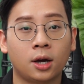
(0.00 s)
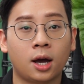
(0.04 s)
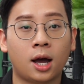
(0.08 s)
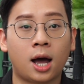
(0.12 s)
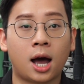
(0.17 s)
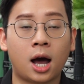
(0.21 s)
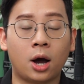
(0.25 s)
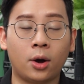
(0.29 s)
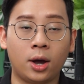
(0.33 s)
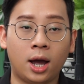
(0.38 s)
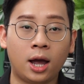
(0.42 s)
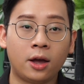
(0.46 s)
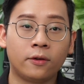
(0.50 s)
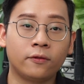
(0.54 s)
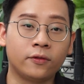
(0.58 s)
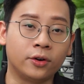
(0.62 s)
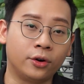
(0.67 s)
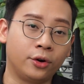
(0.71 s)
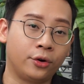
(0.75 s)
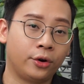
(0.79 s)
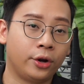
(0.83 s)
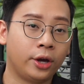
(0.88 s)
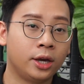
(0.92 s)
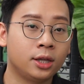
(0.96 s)

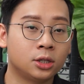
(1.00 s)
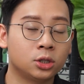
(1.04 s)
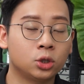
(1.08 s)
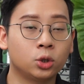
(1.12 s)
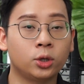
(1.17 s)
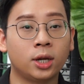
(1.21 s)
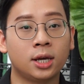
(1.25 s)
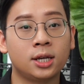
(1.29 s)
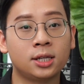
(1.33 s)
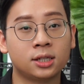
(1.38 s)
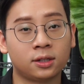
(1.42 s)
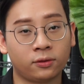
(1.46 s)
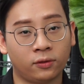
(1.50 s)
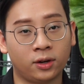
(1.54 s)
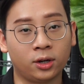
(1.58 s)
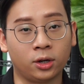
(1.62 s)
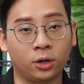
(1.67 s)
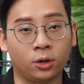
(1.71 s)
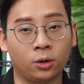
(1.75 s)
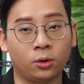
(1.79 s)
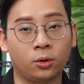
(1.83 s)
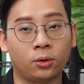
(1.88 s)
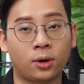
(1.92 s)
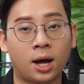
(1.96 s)
However, in today's
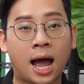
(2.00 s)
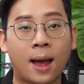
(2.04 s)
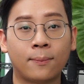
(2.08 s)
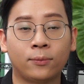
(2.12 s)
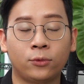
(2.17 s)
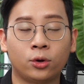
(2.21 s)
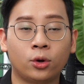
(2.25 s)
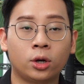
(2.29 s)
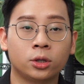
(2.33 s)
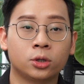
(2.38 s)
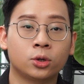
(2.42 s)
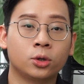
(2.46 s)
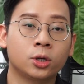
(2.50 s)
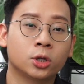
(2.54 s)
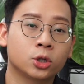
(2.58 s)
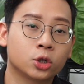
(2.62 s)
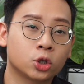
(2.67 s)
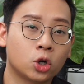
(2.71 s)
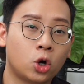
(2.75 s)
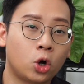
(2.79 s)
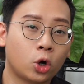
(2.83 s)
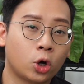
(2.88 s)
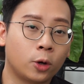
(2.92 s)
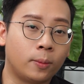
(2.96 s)
video, I'm not going to
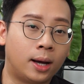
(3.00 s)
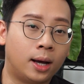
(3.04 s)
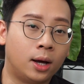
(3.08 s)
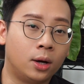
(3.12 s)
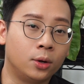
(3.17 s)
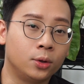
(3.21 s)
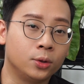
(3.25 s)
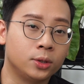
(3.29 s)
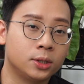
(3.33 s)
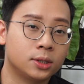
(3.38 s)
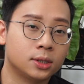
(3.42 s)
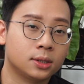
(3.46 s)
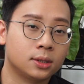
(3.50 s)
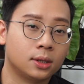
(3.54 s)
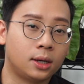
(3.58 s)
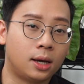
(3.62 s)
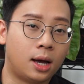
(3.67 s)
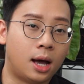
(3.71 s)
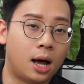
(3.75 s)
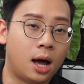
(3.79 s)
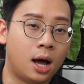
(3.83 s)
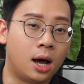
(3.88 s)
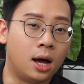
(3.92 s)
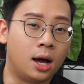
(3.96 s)
talk about
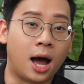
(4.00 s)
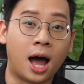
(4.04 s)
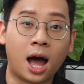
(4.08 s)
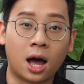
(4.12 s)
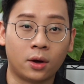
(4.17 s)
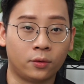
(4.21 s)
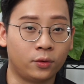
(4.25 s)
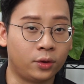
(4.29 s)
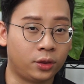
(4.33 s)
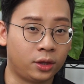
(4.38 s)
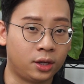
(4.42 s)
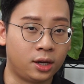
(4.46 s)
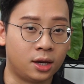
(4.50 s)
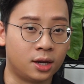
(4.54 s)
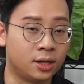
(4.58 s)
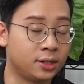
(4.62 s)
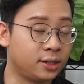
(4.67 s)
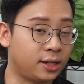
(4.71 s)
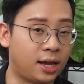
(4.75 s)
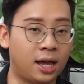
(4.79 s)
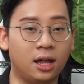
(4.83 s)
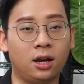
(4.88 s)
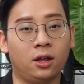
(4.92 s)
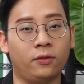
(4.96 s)

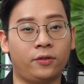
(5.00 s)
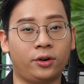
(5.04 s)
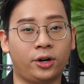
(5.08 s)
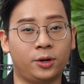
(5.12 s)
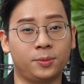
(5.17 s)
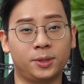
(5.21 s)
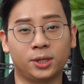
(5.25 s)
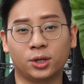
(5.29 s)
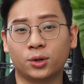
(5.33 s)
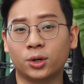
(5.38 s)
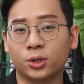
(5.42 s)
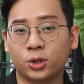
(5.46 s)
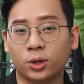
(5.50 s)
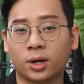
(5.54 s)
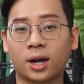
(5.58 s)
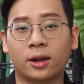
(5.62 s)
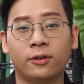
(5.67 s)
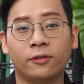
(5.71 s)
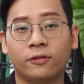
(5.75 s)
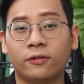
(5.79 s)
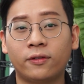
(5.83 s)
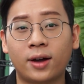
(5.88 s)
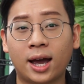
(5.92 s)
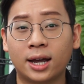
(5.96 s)
Houthis, echeverias, because you
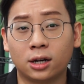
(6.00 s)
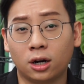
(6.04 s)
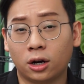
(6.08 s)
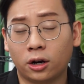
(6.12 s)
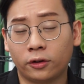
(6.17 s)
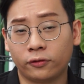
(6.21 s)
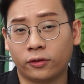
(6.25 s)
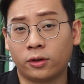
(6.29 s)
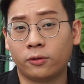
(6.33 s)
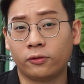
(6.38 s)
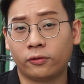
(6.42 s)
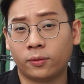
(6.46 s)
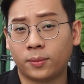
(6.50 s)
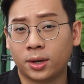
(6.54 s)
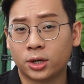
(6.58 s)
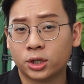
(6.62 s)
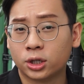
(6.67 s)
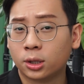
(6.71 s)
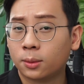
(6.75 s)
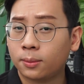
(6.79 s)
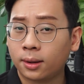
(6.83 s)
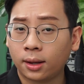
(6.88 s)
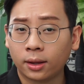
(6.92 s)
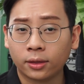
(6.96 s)
can find a lot of
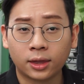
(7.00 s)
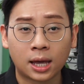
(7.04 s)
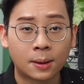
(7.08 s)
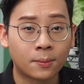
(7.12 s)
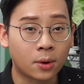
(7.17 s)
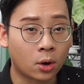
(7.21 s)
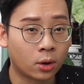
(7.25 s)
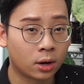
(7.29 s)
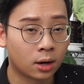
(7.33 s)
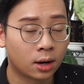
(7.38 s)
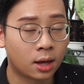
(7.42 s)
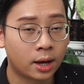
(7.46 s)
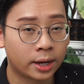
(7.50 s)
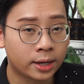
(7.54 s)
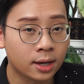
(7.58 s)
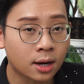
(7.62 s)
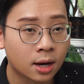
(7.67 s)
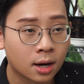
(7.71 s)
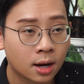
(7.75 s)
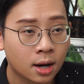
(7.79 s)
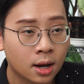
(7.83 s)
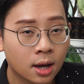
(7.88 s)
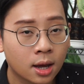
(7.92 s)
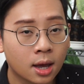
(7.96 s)
information about them
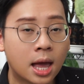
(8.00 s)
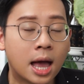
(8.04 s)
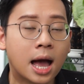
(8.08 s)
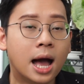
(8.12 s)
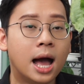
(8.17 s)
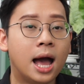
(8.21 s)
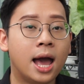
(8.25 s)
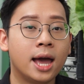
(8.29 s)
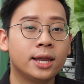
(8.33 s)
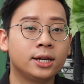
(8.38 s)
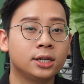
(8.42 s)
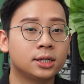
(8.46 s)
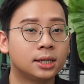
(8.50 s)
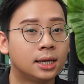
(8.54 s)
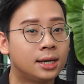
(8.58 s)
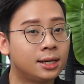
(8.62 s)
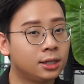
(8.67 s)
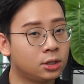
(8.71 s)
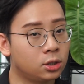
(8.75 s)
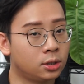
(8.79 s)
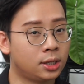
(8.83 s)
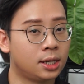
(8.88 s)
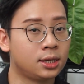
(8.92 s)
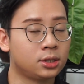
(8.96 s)
online. And
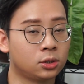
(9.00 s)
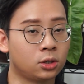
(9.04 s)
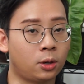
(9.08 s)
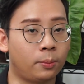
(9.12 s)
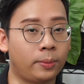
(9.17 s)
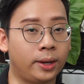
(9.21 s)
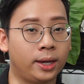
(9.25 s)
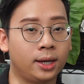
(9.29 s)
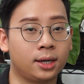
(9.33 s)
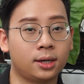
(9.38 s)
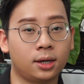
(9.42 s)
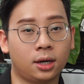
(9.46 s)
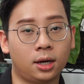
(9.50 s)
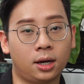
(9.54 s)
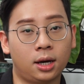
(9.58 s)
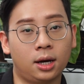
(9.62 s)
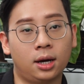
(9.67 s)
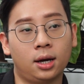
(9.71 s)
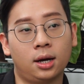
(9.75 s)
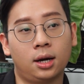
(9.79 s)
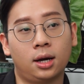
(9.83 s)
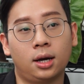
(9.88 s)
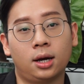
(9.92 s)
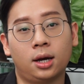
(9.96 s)
in today's topic,
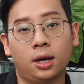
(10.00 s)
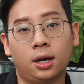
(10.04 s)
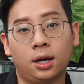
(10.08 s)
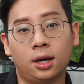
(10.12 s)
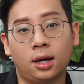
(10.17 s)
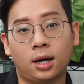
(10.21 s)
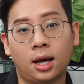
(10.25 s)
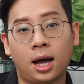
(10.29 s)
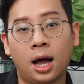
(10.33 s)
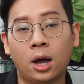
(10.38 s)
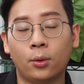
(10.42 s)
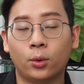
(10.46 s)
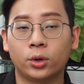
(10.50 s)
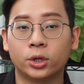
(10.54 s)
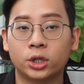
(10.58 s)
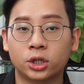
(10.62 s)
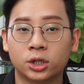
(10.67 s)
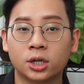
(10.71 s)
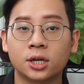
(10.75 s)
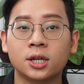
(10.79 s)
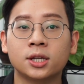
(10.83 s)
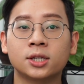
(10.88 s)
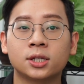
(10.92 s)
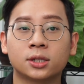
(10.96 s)
I will
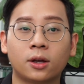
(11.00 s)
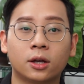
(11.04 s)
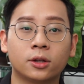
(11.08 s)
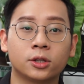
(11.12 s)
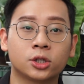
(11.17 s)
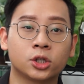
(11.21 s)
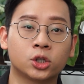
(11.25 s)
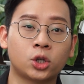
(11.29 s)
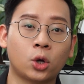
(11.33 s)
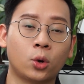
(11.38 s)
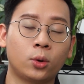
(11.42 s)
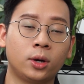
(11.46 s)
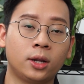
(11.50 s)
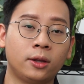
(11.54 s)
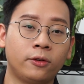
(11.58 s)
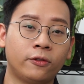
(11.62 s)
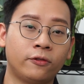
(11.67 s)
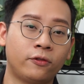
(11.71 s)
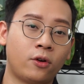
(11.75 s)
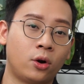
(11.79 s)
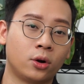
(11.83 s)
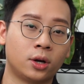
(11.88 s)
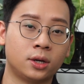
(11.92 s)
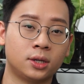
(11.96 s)
just solely
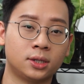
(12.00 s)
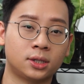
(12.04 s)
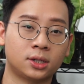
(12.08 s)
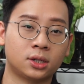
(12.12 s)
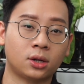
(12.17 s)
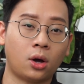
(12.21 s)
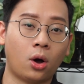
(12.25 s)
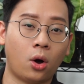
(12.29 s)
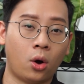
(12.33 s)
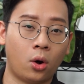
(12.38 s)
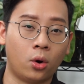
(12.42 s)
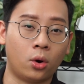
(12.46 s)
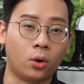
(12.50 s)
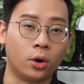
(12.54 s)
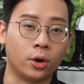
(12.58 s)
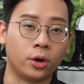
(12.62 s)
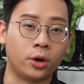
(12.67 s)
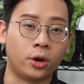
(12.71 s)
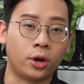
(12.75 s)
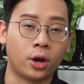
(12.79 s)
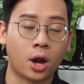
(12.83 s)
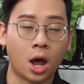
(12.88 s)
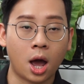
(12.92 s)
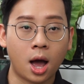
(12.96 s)
focus
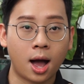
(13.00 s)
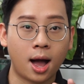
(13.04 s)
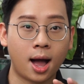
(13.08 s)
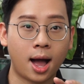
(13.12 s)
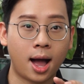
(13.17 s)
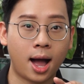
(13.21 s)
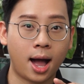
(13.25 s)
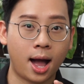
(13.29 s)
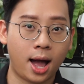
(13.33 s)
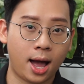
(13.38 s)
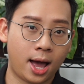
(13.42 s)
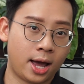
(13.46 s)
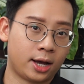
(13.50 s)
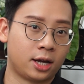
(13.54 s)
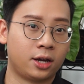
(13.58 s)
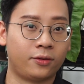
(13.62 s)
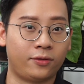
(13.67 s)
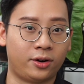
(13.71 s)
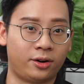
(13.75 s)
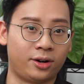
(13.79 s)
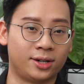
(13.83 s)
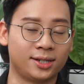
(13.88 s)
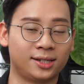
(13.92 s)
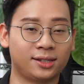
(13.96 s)
on
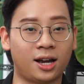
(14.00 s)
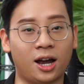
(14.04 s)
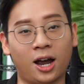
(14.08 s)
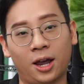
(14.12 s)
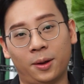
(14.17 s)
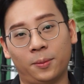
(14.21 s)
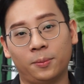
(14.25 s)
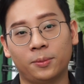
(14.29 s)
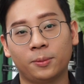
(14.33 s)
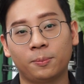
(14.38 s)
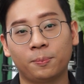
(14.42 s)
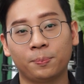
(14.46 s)
echeverias type.